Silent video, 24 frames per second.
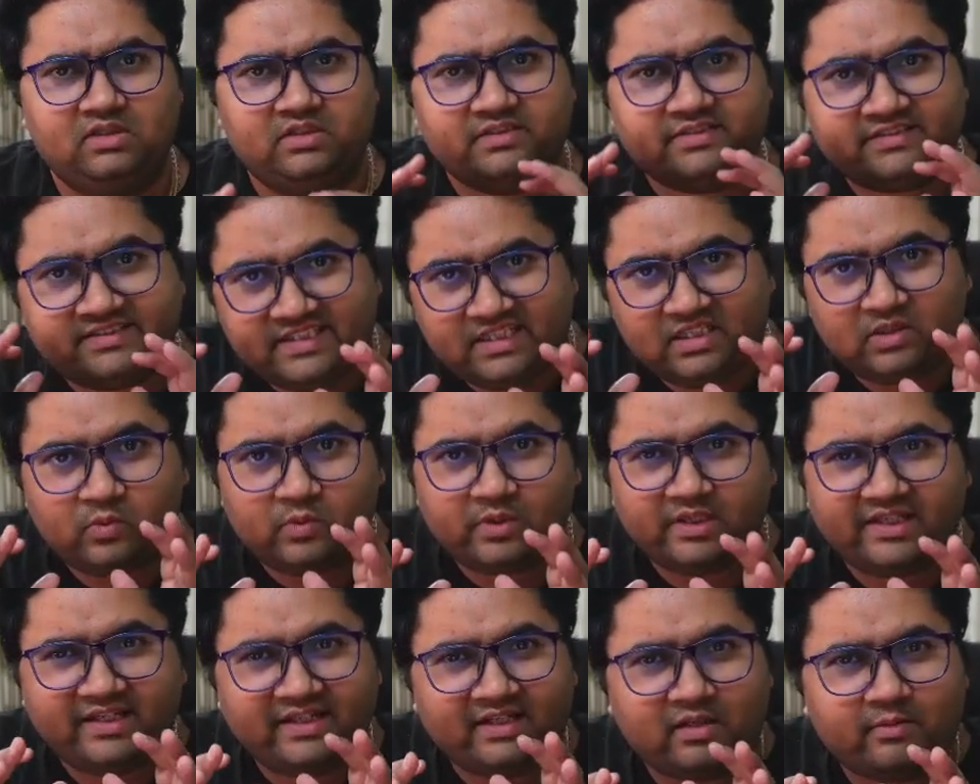
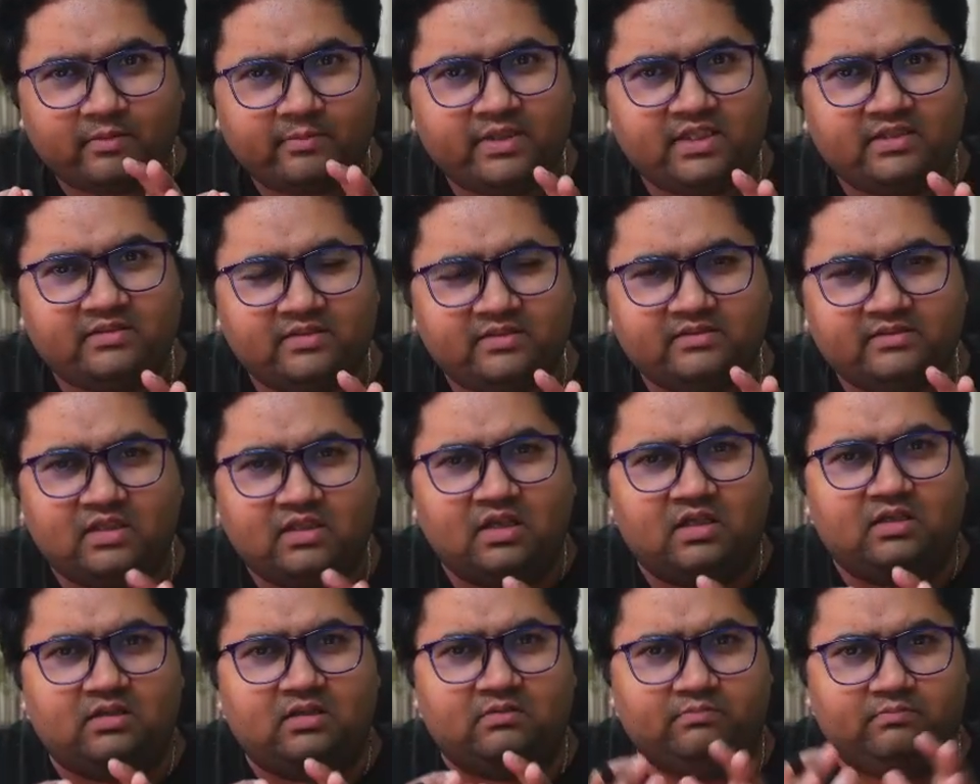SQL databases
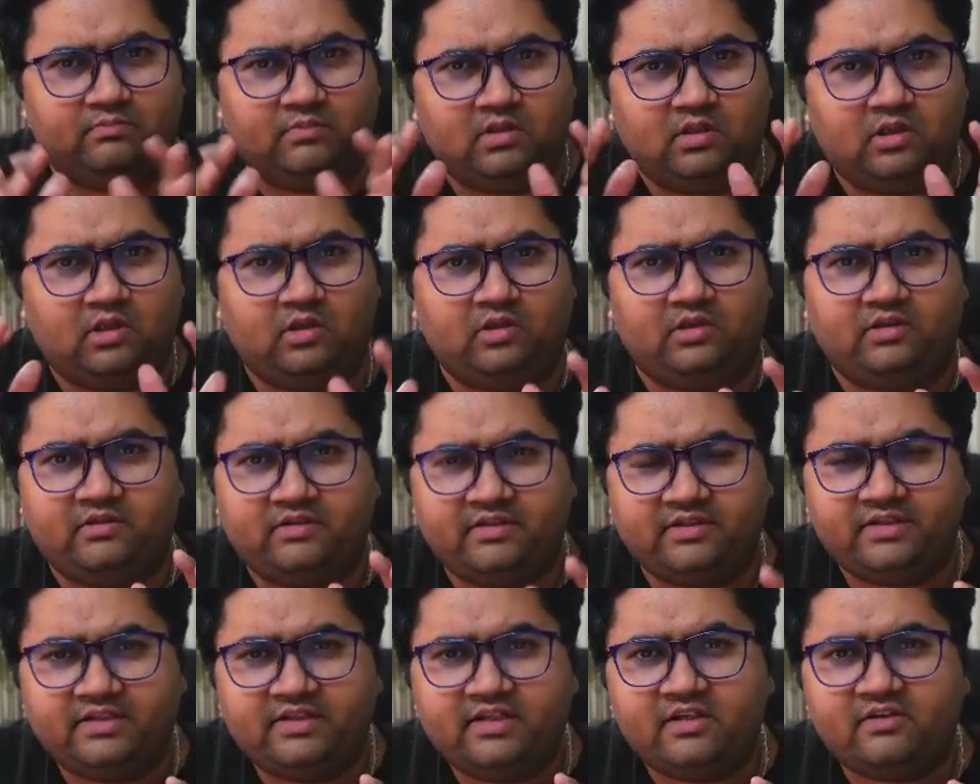are
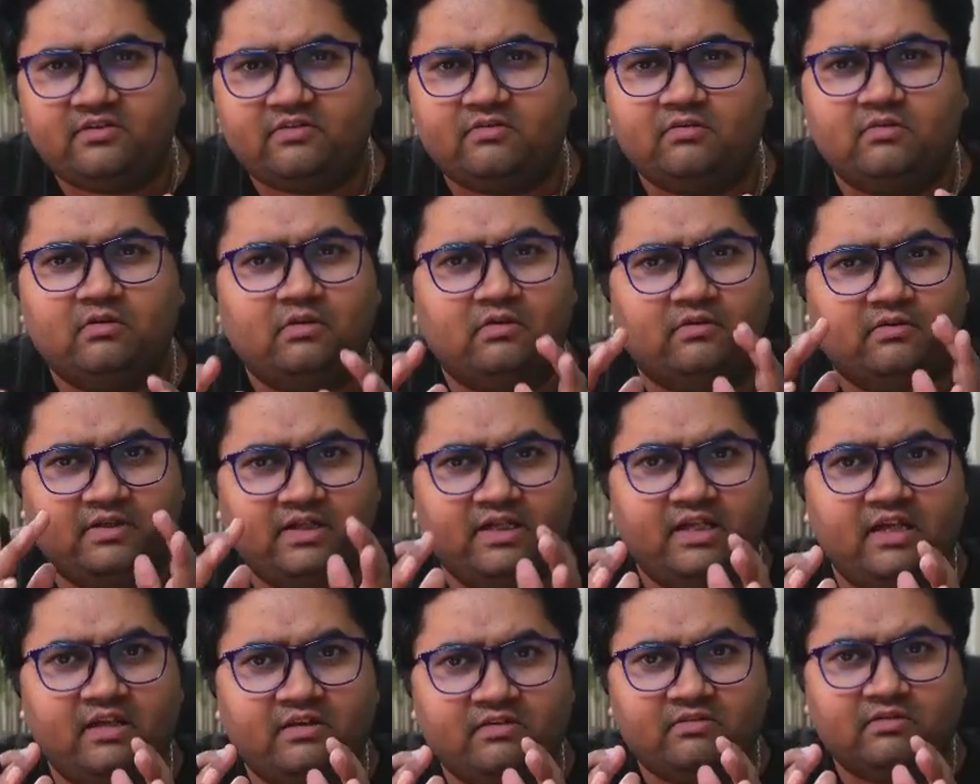traditional
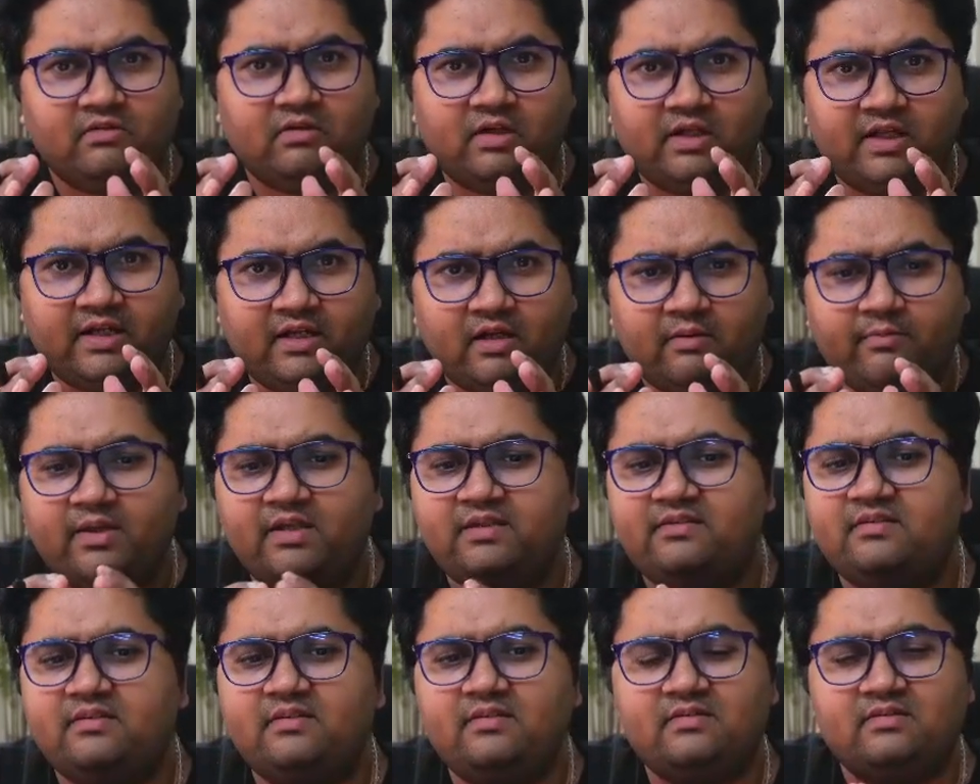relational
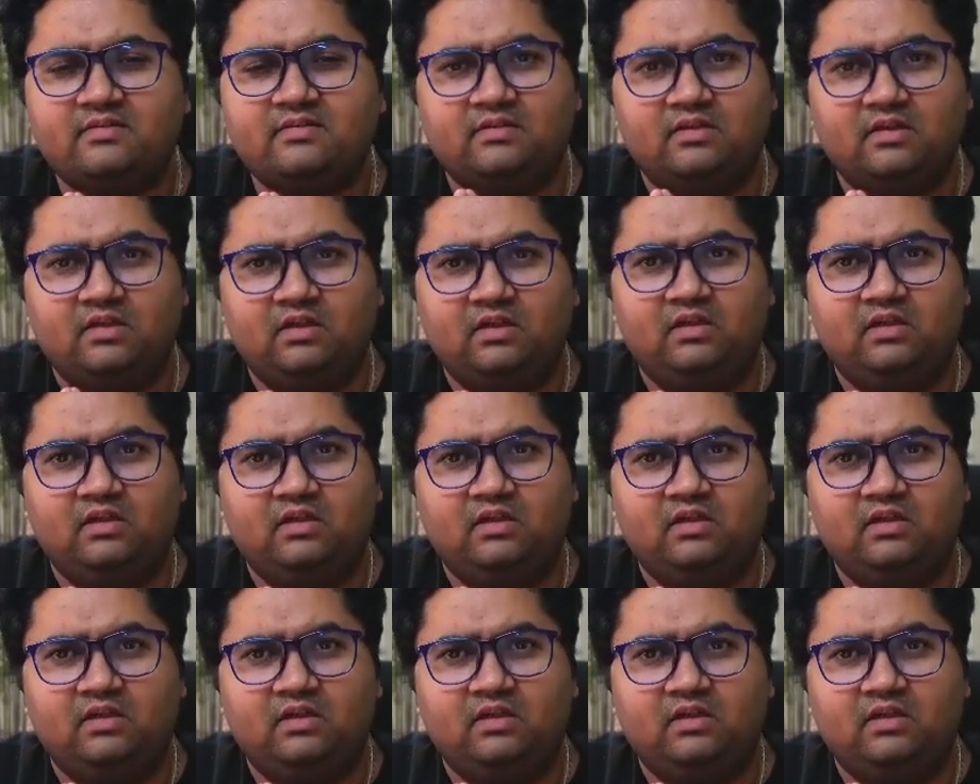databases.